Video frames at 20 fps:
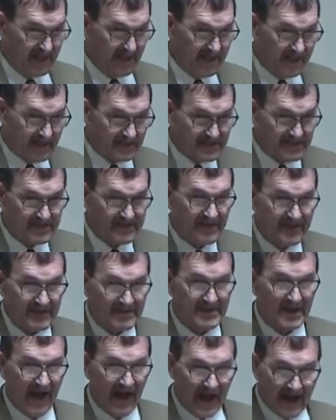gets
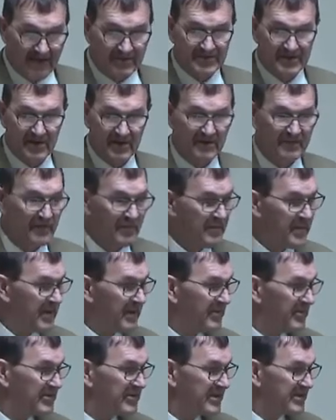things out there for
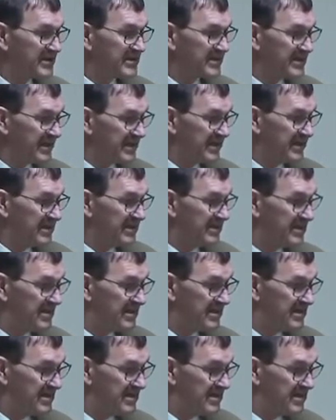people to see,
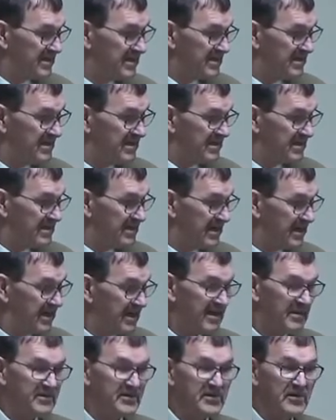and
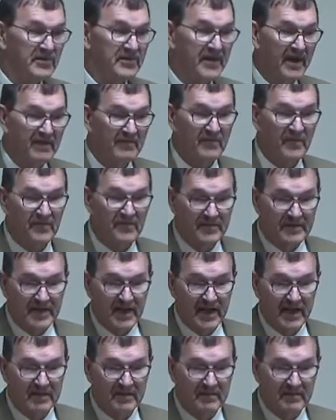I'm so thankful for that,